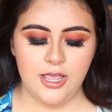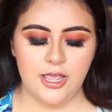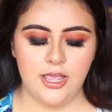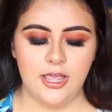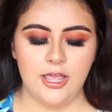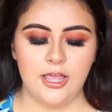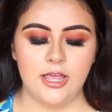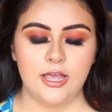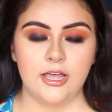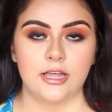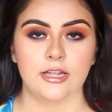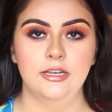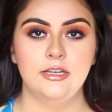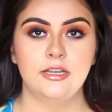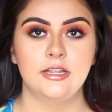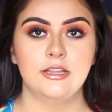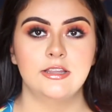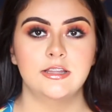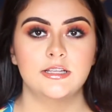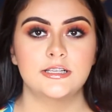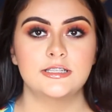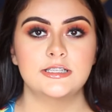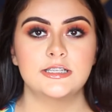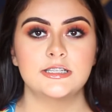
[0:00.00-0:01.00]
And
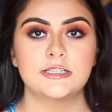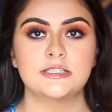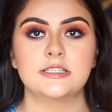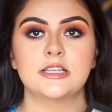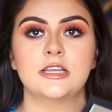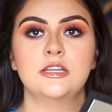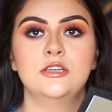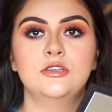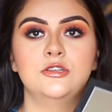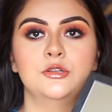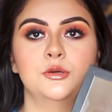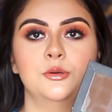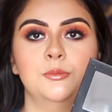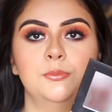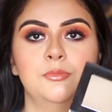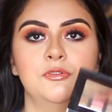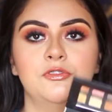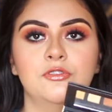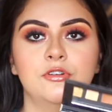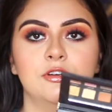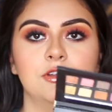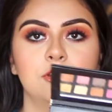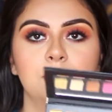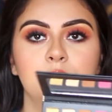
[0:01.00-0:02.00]
this is a dupe
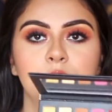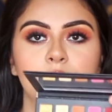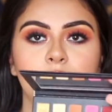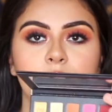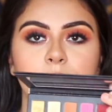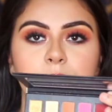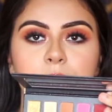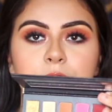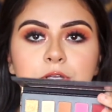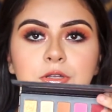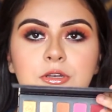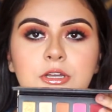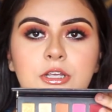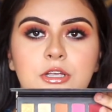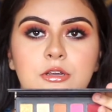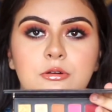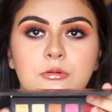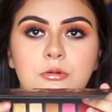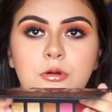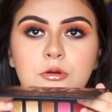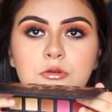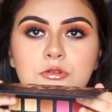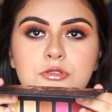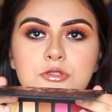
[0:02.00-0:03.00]
for the Huda Beauty
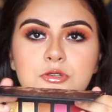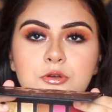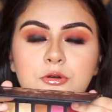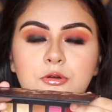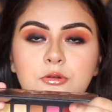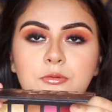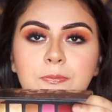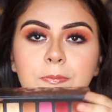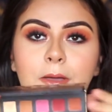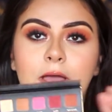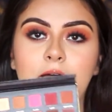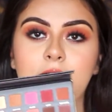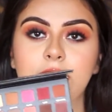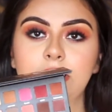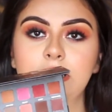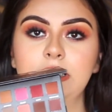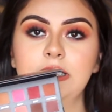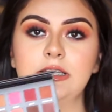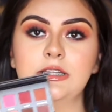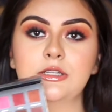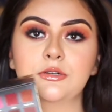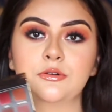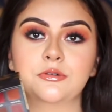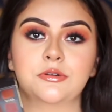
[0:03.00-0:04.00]
Rose Gold
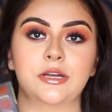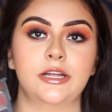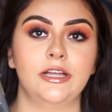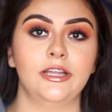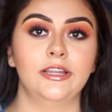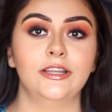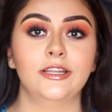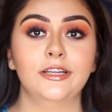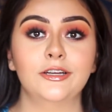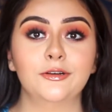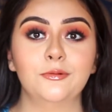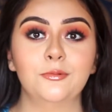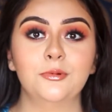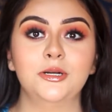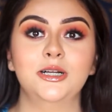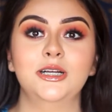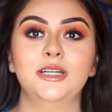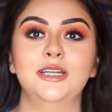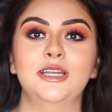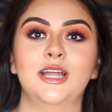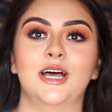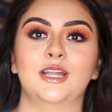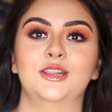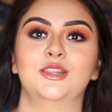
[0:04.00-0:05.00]
palette, the regular
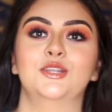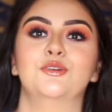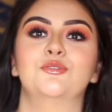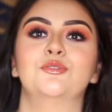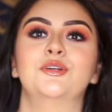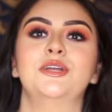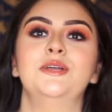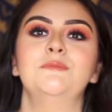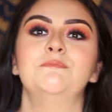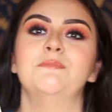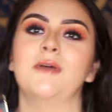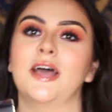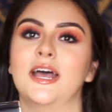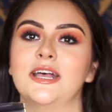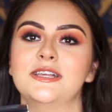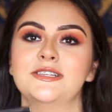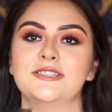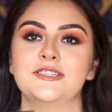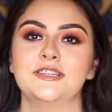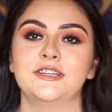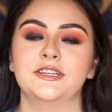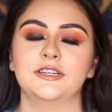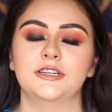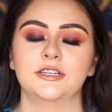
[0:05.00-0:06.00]
one, not the
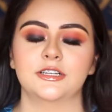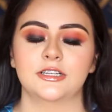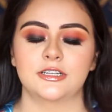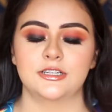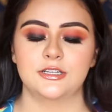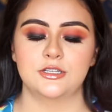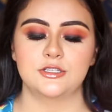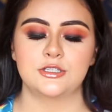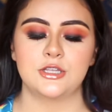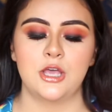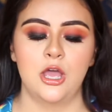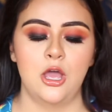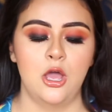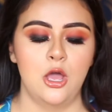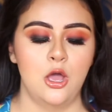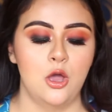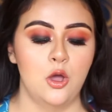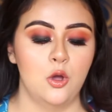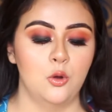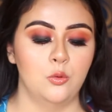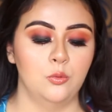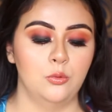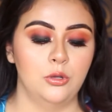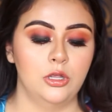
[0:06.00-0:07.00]
remastered, because
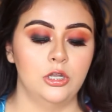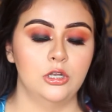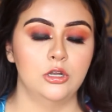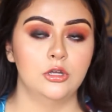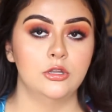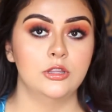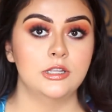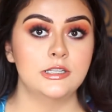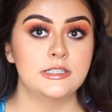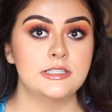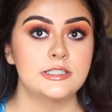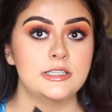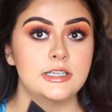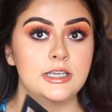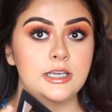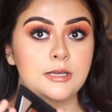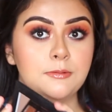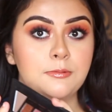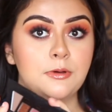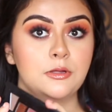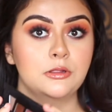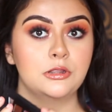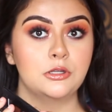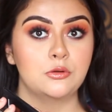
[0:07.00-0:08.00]
we know the tea
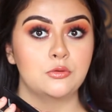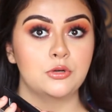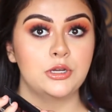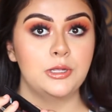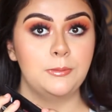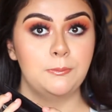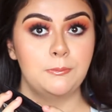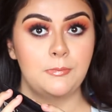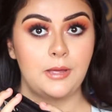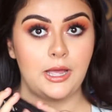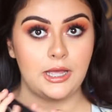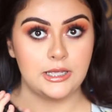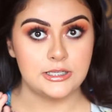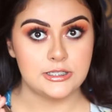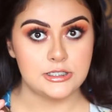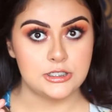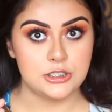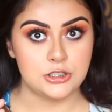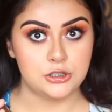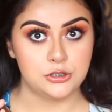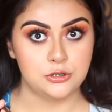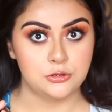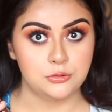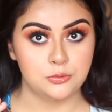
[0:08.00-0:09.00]
about the
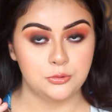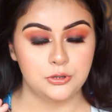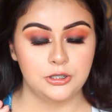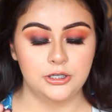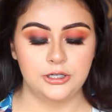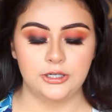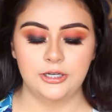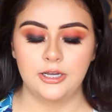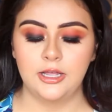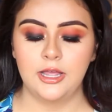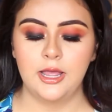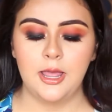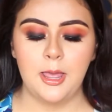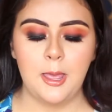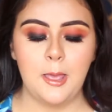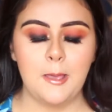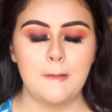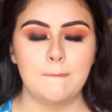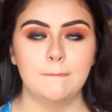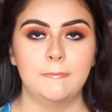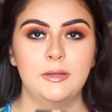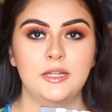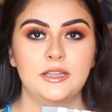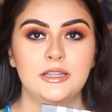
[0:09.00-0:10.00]
remastered one.
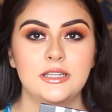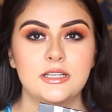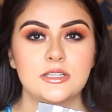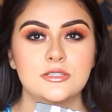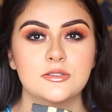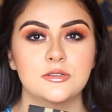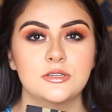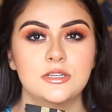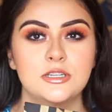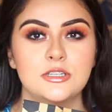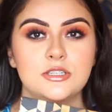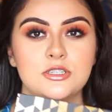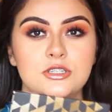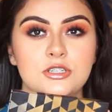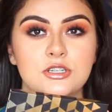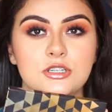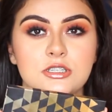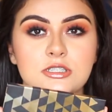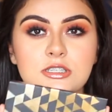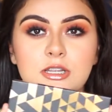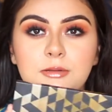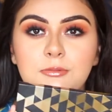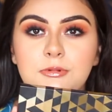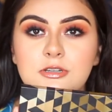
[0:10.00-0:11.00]
But this one is
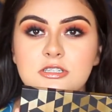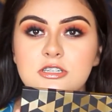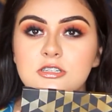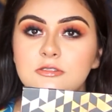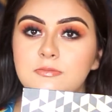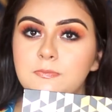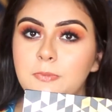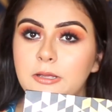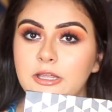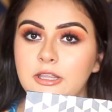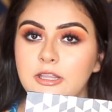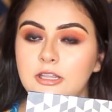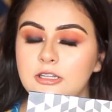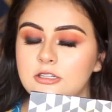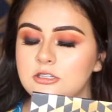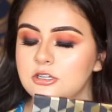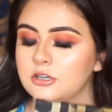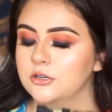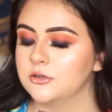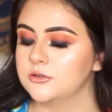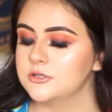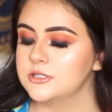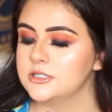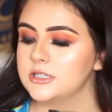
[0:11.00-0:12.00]
just a bunch of pinky
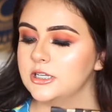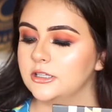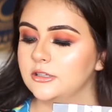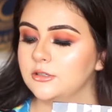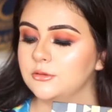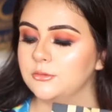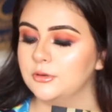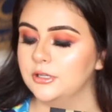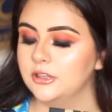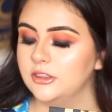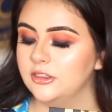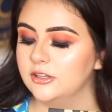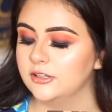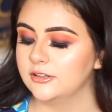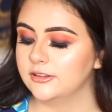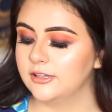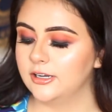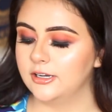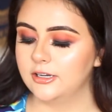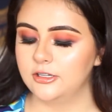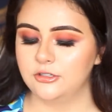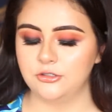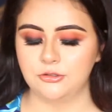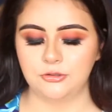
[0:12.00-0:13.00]
tones, and the one thing that
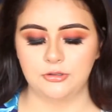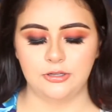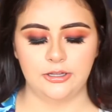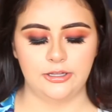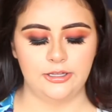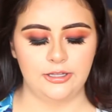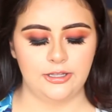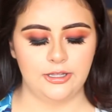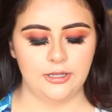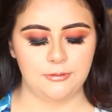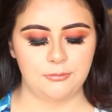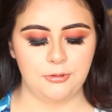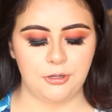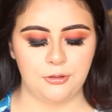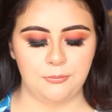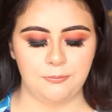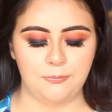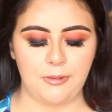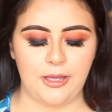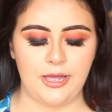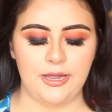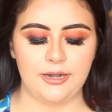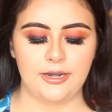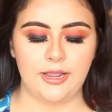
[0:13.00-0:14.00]
I do like about
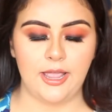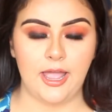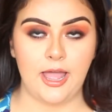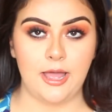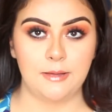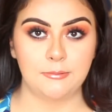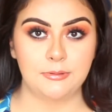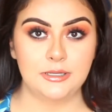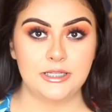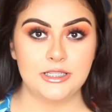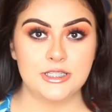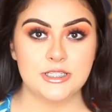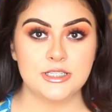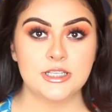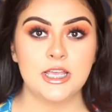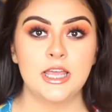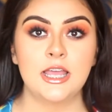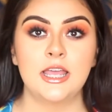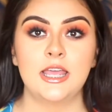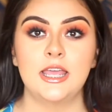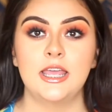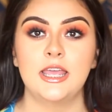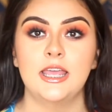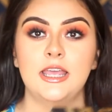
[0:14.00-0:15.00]
Bad Habit
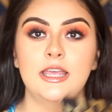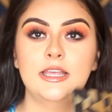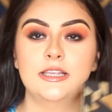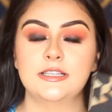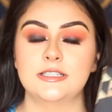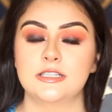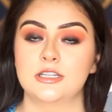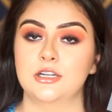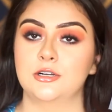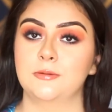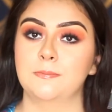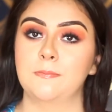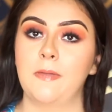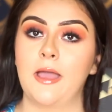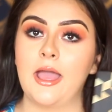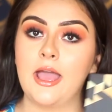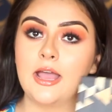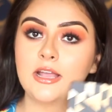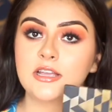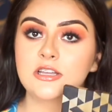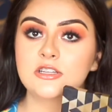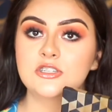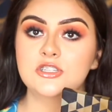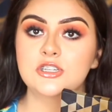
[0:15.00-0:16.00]
is their
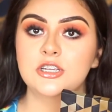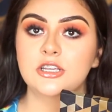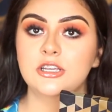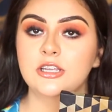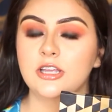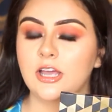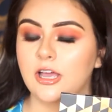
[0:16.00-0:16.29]
packaging.